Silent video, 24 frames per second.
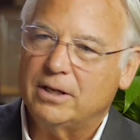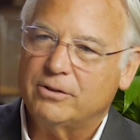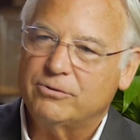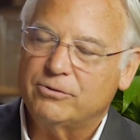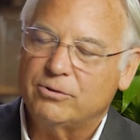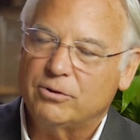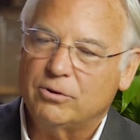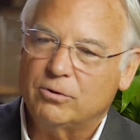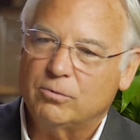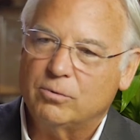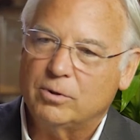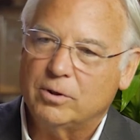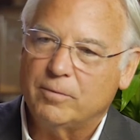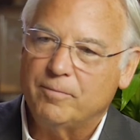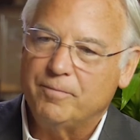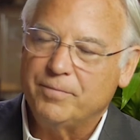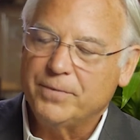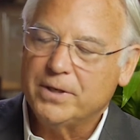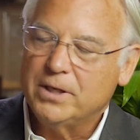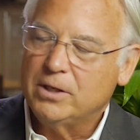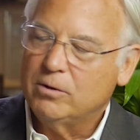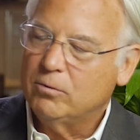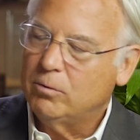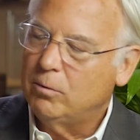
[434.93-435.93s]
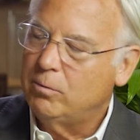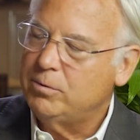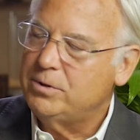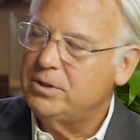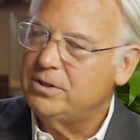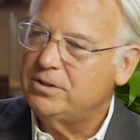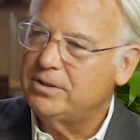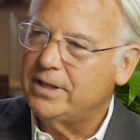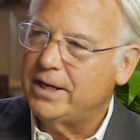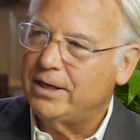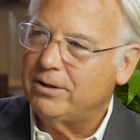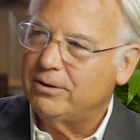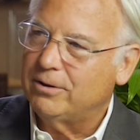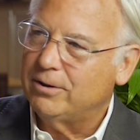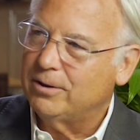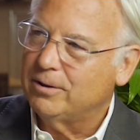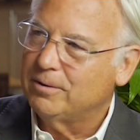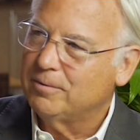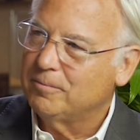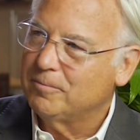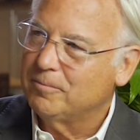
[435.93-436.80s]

external world, what would you say to her?